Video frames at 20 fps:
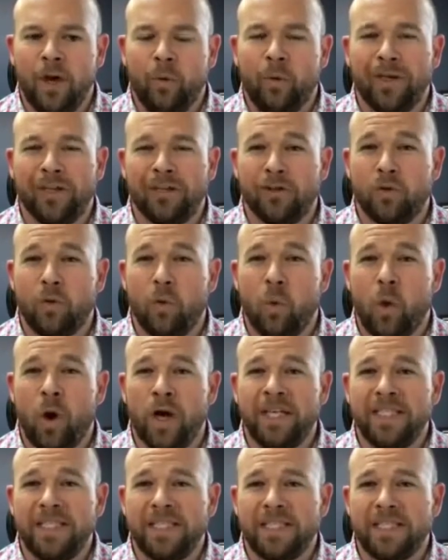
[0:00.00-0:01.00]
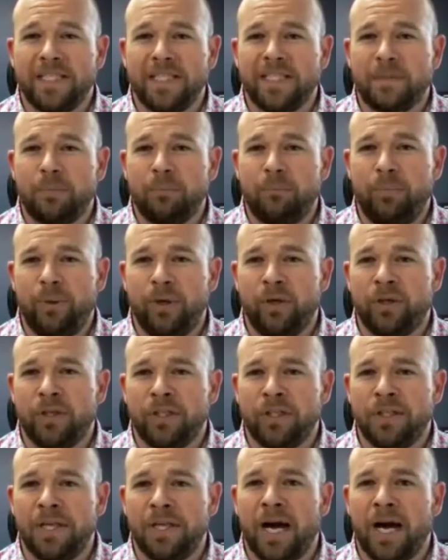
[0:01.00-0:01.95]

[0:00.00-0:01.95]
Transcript: We had $26 billion,